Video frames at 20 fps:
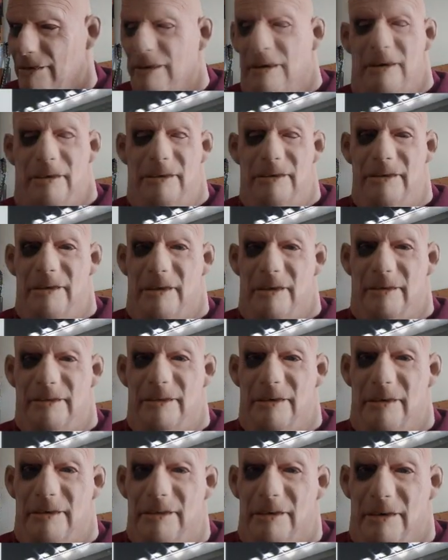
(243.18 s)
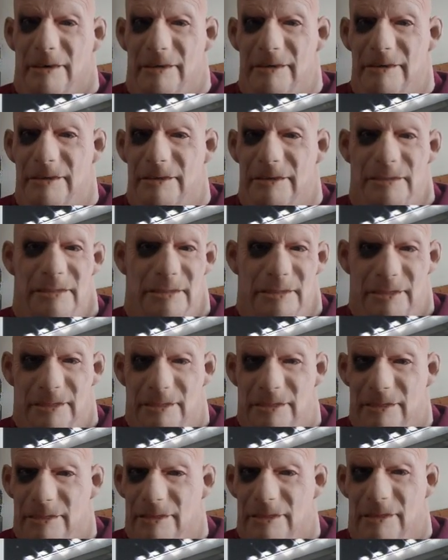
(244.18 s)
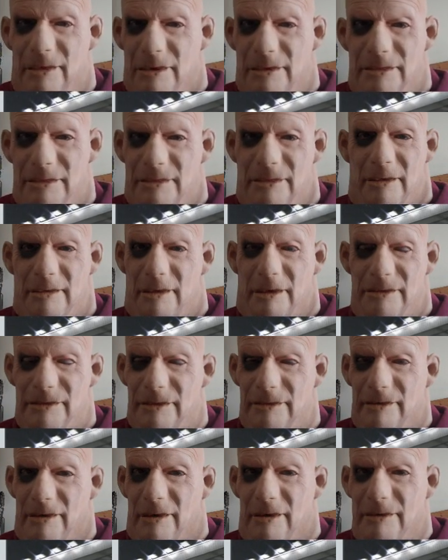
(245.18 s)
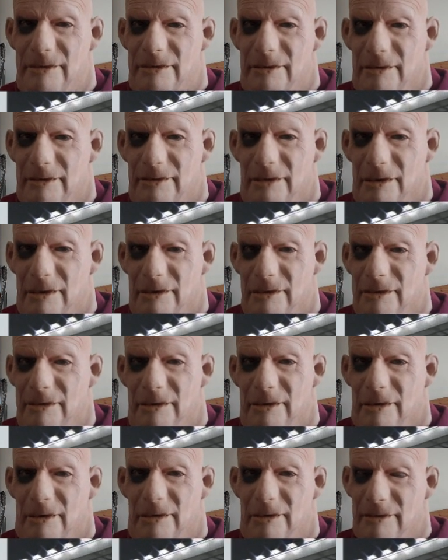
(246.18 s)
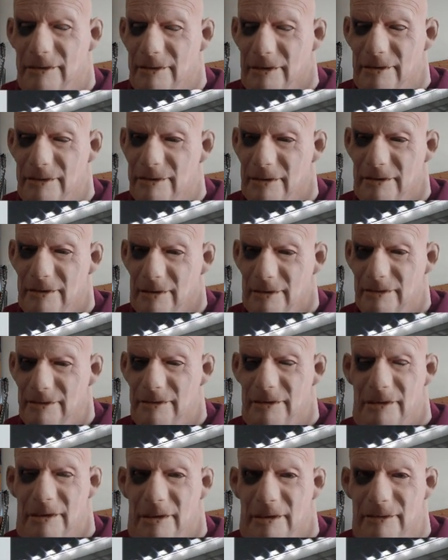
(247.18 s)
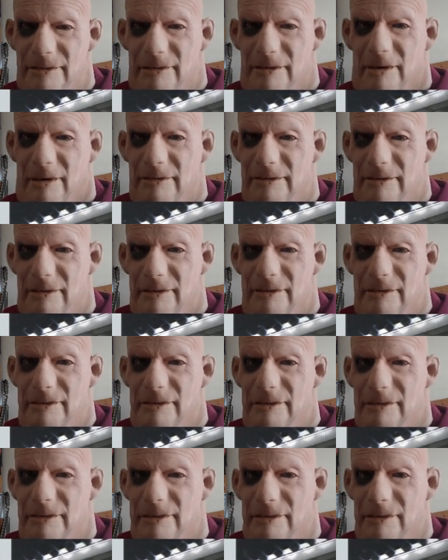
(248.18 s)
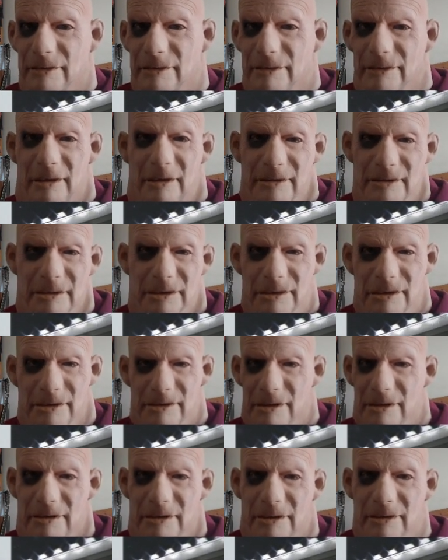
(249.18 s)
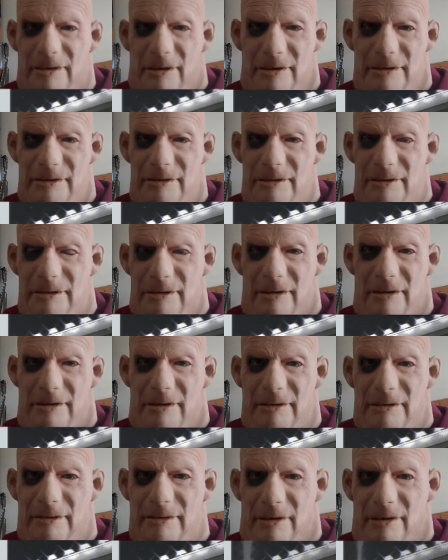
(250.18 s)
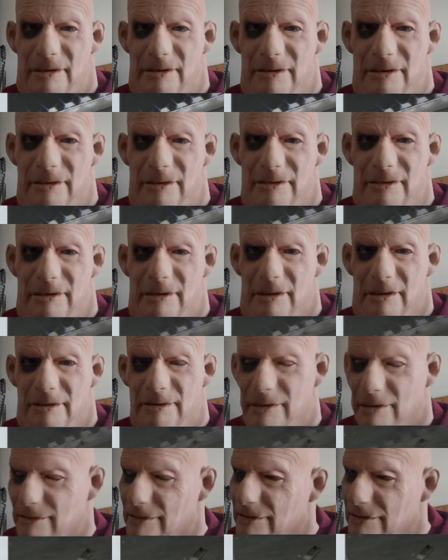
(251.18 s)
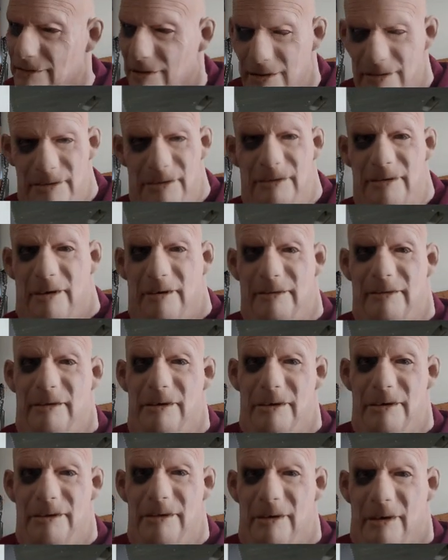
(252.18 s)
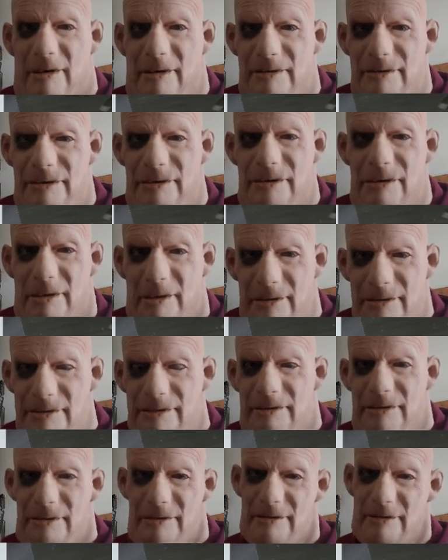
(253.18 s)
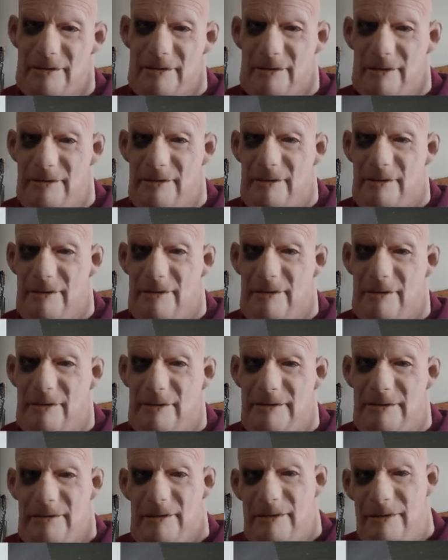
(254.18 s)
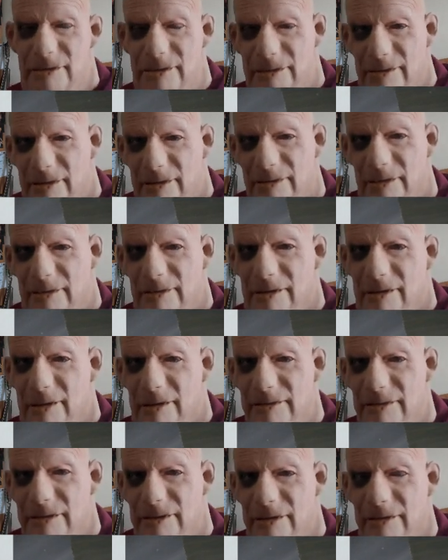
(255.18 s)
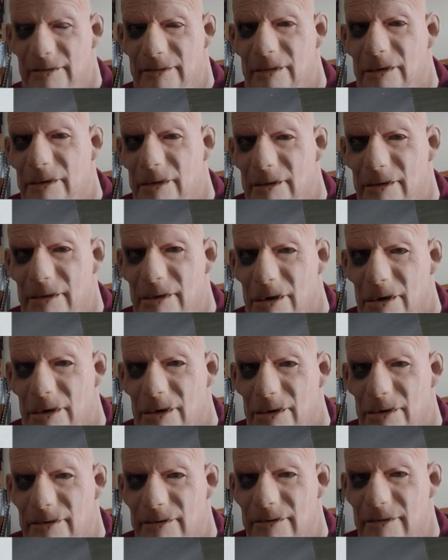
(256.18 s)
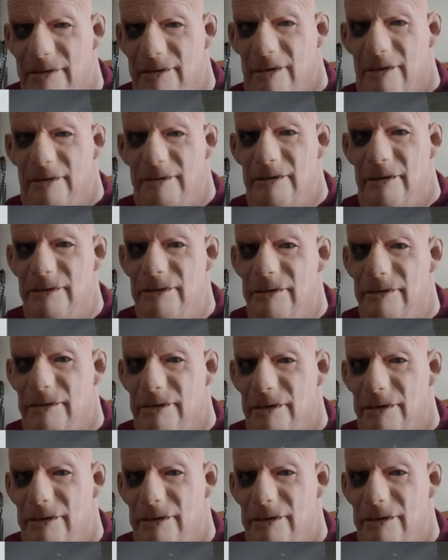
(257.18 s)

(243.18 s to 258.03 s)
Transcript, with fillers: Well, we still have 3 points. I'm not surprised anymore, you know, when things like that with your keeper happen. Yes, I was a cocky bastard taking the penalty with my keeper, but I do that for you guys, because you asked me to do it. But that doesn't mean when my keeper's in the fucking goal that he can't catch a